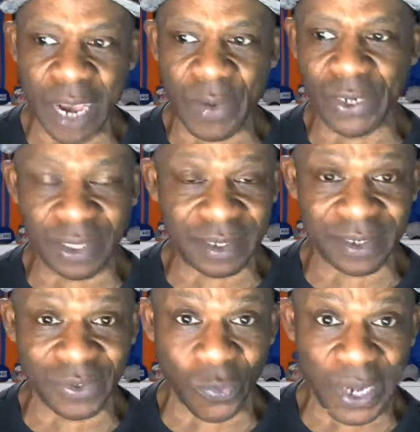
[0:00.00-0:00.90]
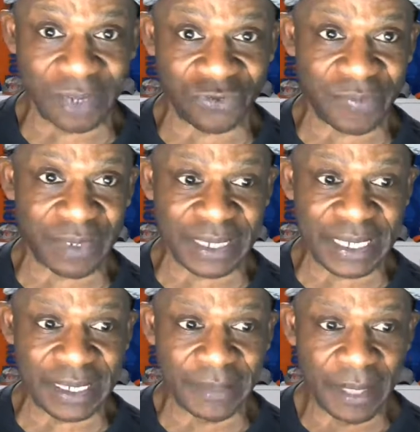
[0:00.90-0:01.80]
We know this is a wing-driven
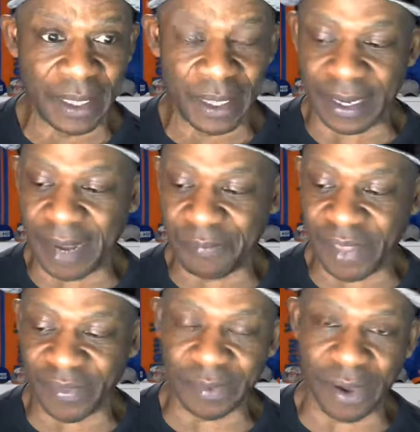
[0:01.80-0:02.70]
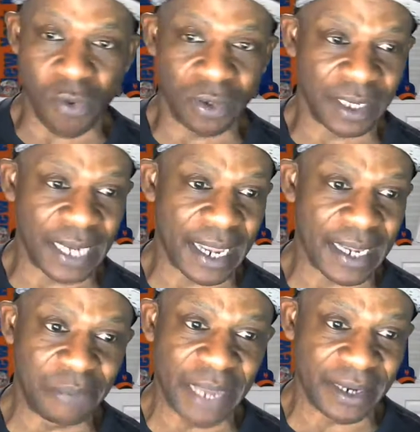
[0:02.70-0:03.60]
league, and that brother holding it out.
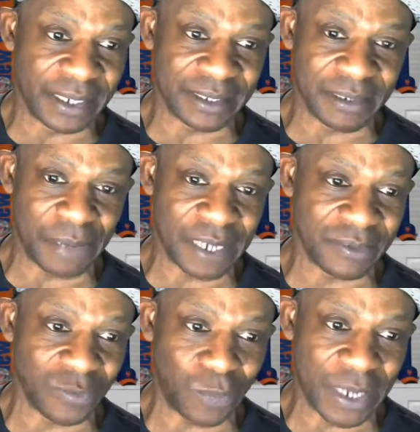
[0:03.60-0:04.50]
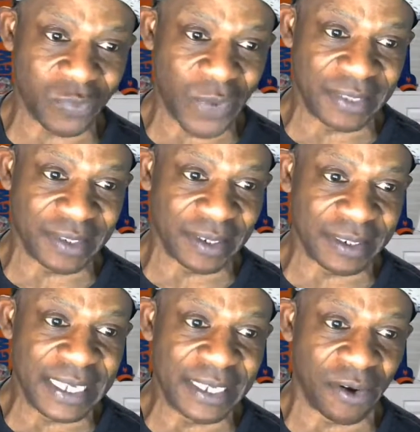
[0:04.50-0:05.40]
He playing against the best wings in the
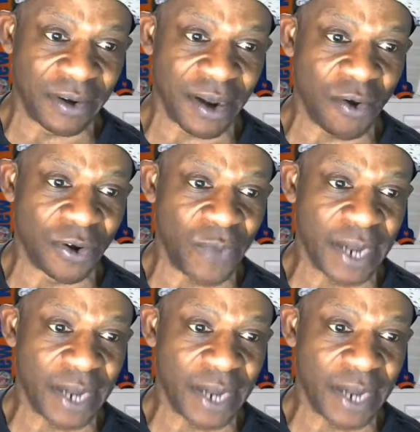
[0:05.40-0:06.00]
league on a